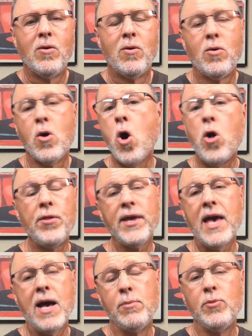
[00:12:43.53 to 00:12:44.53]
All
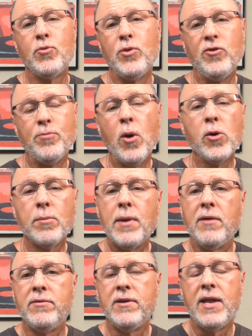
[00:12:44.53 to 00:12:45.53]
the albums we spoke
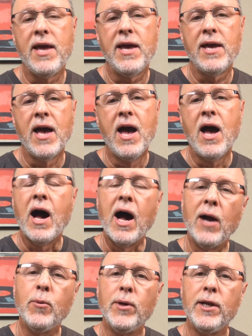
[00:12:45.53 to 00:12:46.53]
about today,
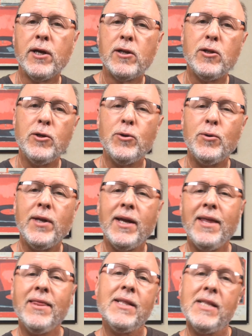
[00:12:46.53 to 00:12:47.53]
I would include
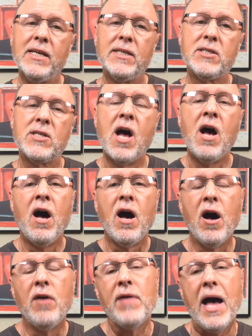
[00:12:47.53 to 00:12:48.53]
in the list
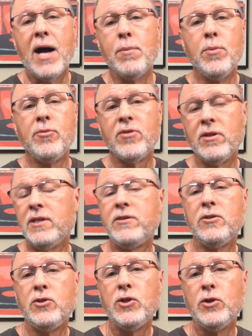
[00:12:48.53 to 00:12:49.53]
of albums to
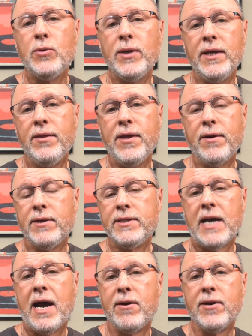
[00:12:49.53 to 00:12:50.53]
listen to in their
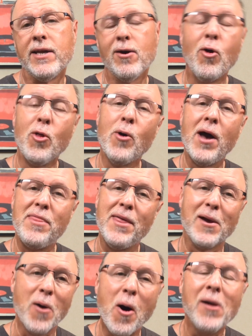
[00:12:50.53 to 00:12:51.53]
entirety. Although I
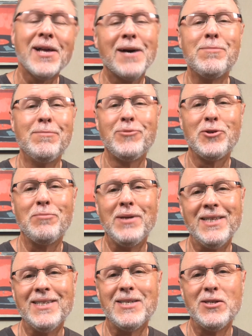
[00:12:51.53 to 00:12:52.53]
think all albums should be
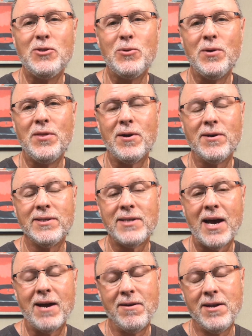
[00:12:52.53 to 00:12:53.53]
listened to in their
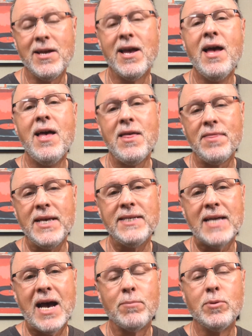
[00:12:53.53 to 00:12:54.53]
entirety,
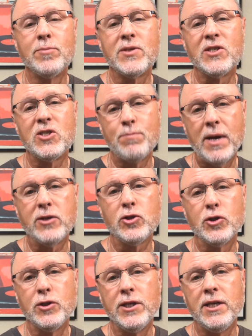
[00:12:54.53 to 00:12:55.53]
these albums
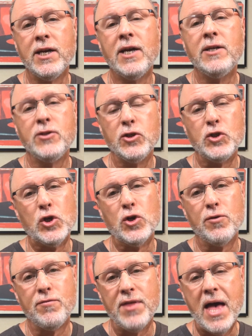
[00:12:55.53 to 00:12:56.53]
especially
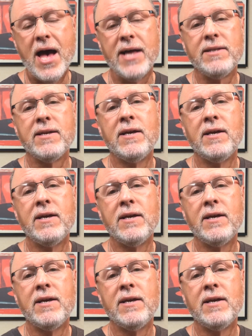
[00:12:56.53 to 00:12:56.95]
deserve that